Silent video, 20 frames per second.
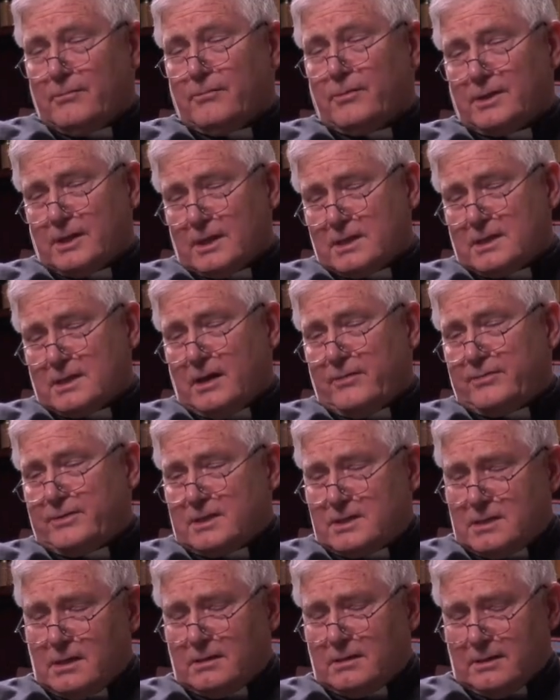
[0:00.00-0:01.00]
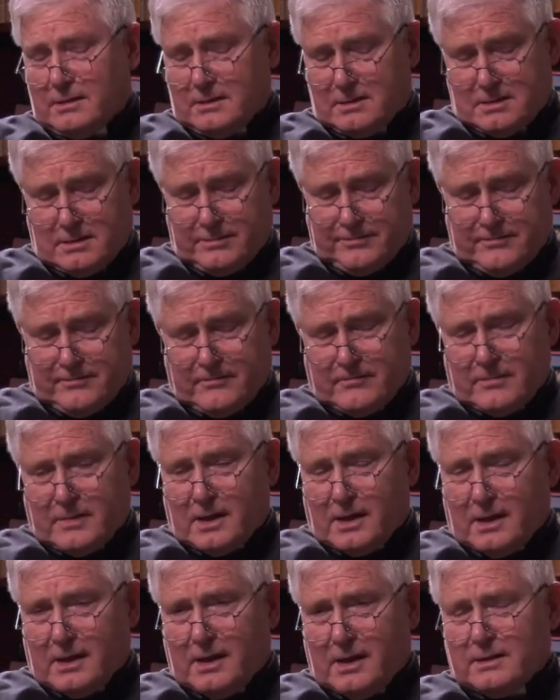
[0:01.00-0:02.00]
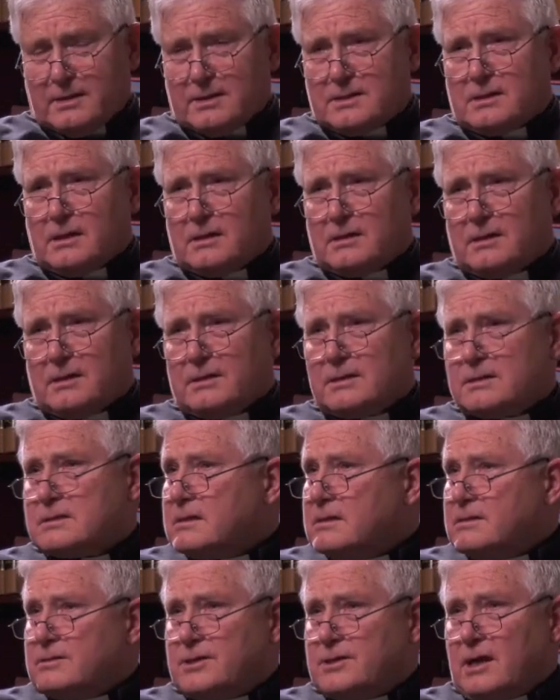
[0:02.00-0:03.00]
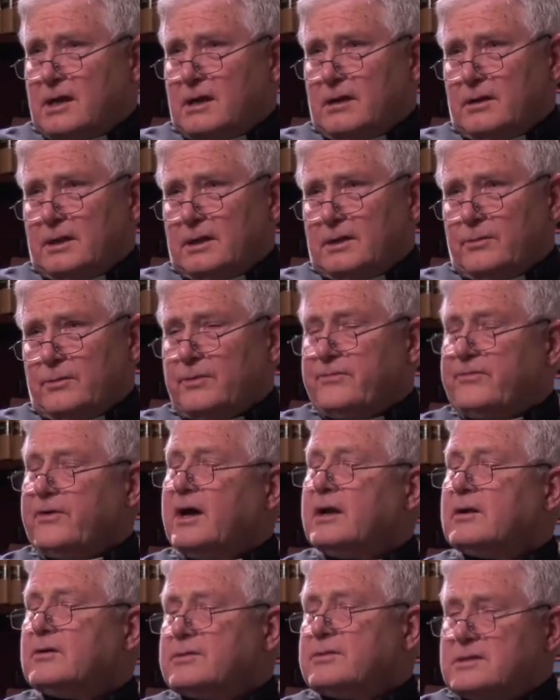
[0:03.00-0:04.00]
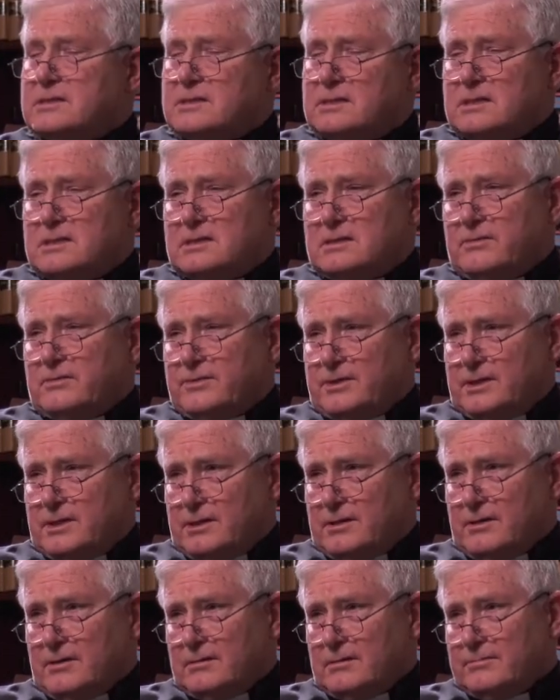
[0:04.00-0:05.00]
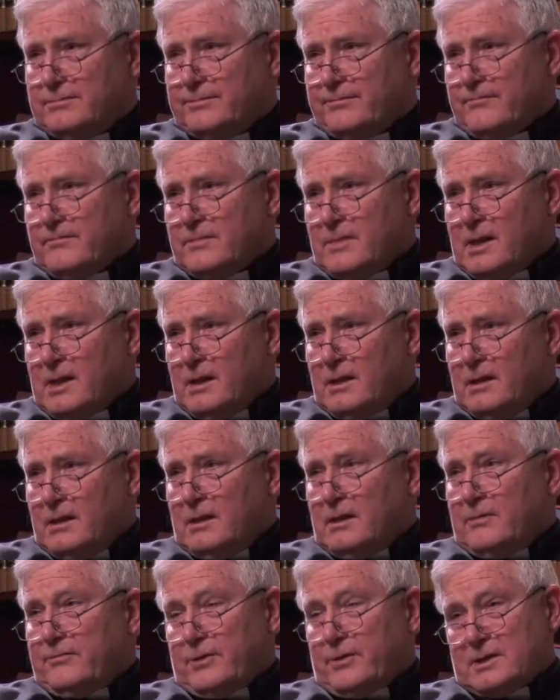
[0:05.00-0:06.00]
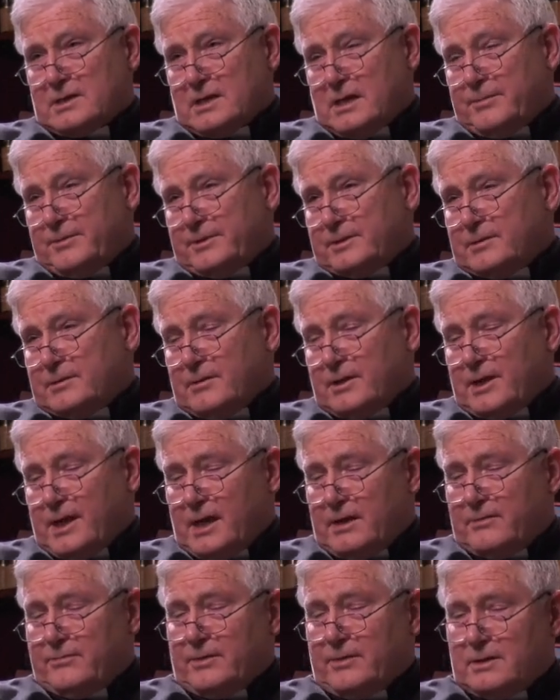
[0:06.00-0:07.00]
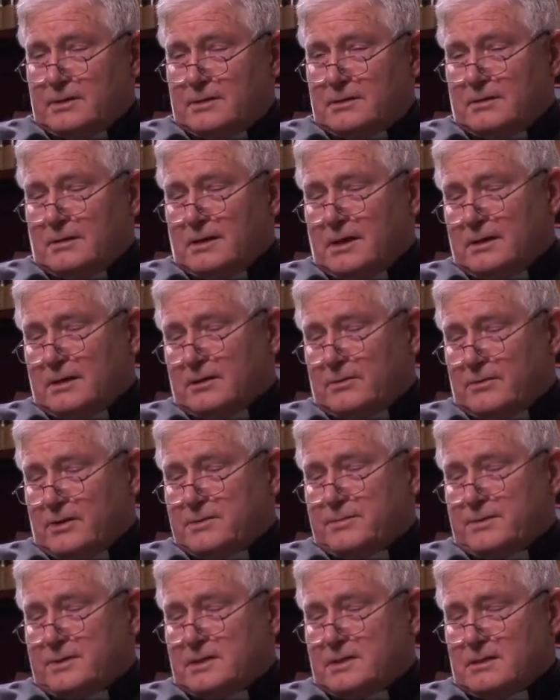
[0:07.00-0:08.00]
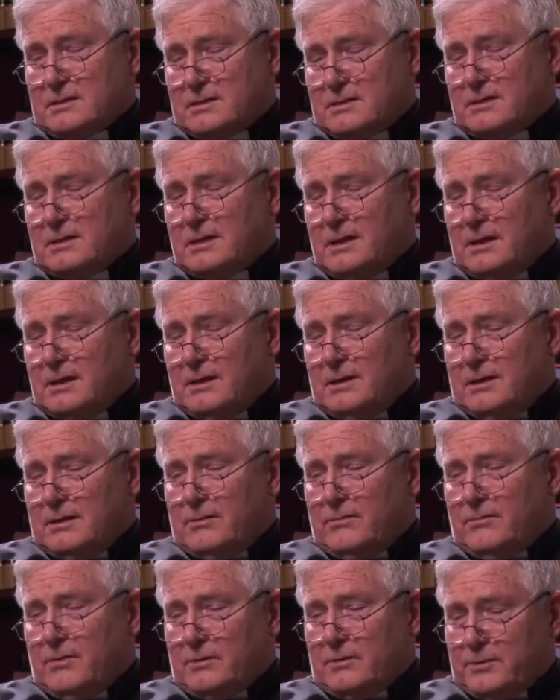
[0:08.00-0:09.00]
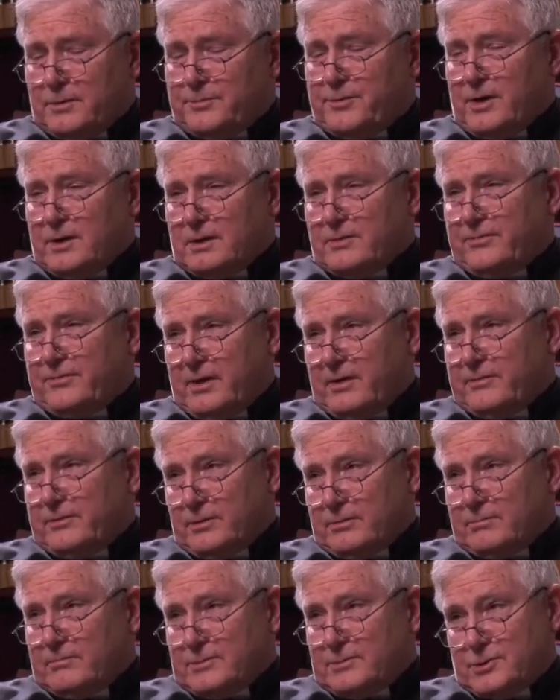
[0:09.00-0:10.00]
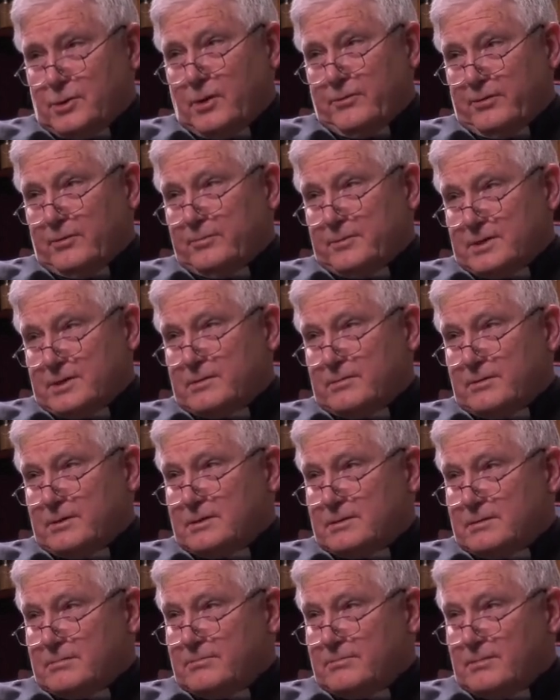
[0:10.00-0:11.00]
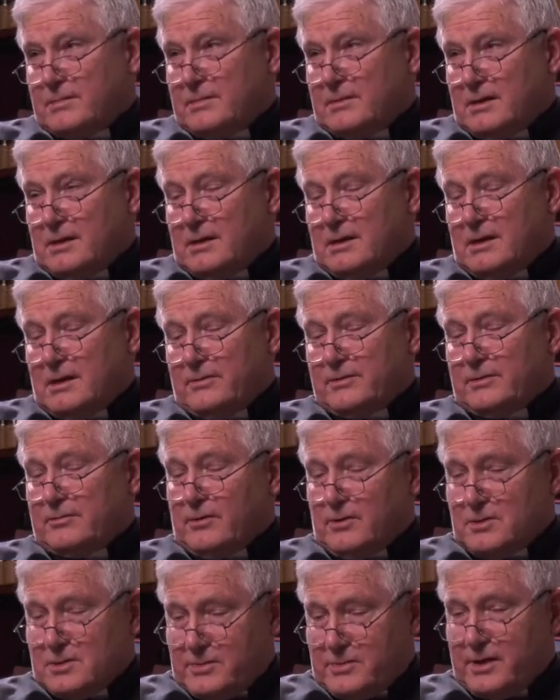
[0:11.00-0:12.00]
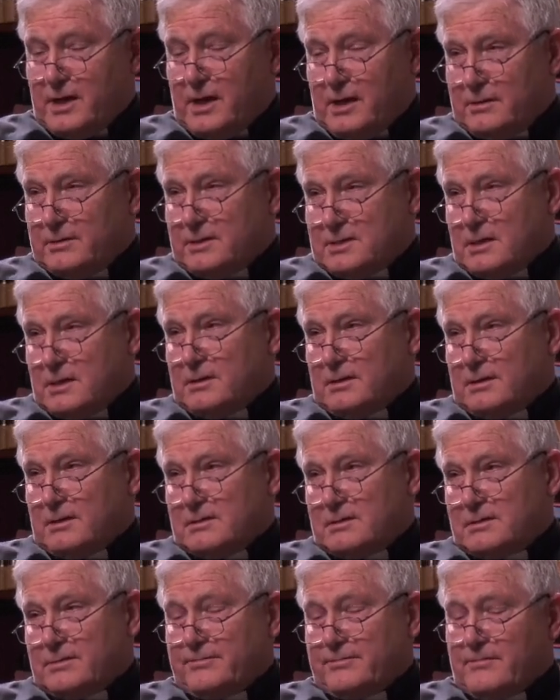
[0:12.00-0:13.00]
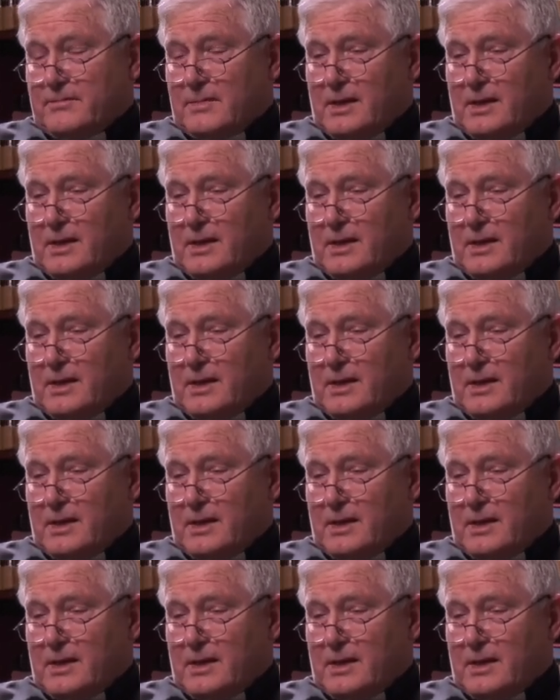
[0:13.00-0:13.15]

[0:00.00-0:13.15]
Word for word: But this left the Sundays. And the Sundays generally would follow the season of the year. For example, during Advent and the Christmas season, one would pray the five joyful mysteries of the Rosary on the Sundays.